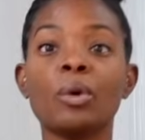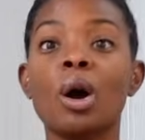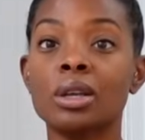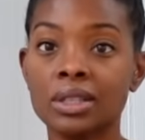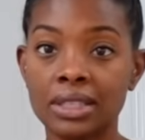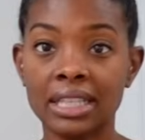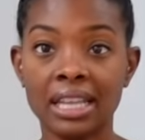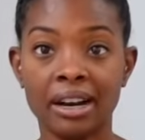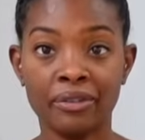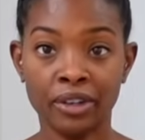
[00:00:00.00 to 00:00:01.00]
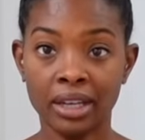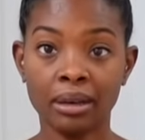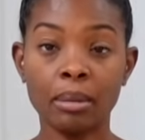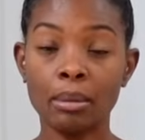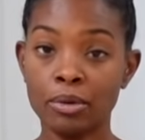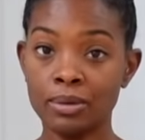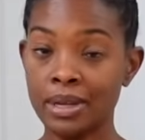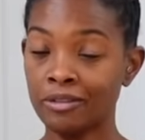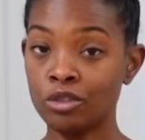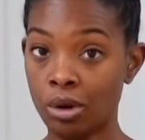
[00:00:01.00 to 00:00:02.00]
will also say that I feel like my boobs
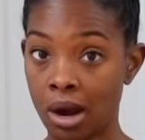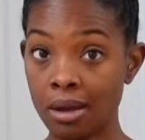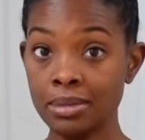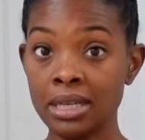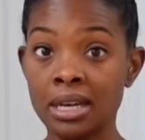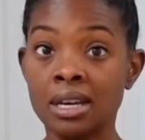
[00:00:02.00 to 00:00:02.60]
have dropped